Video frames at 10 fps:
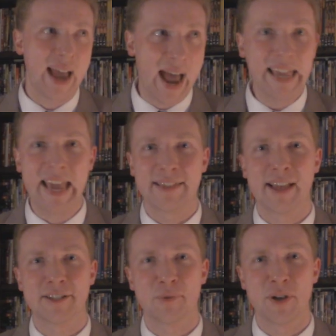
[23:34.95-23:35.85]
I get
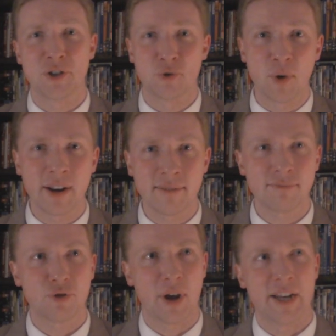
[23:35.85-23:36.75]
that's the way she's
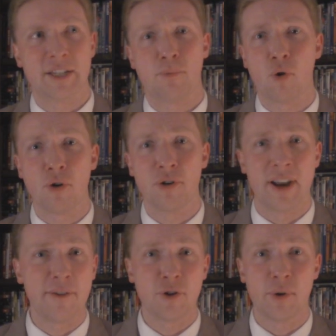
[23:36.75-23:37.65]
written, trying to support her
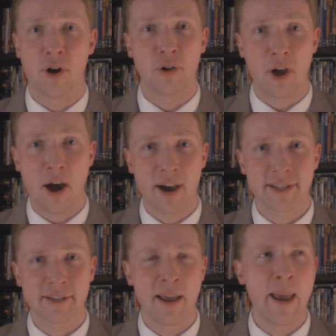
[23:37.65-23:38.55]
nephew at all
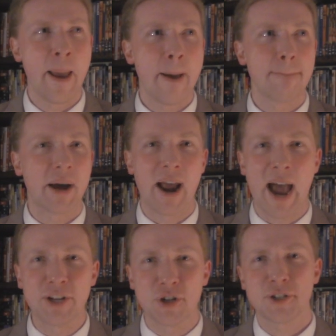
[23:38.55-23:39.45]
costs, but
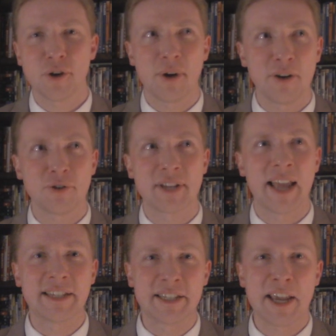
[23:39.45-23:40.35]
I just don't
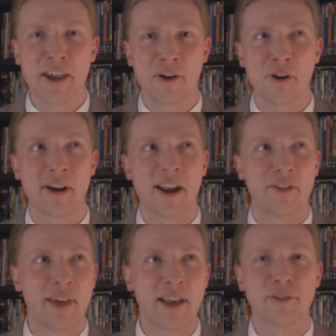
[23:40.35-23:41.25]
understand sticking her in a
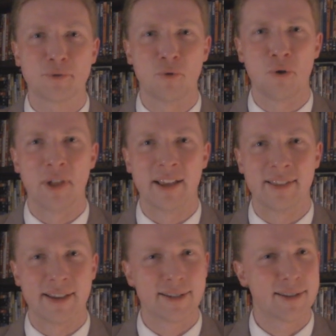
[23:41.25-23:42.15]
thankless role like
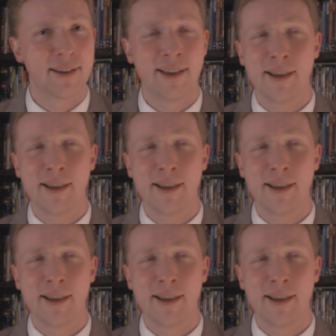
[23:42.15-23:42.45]
this.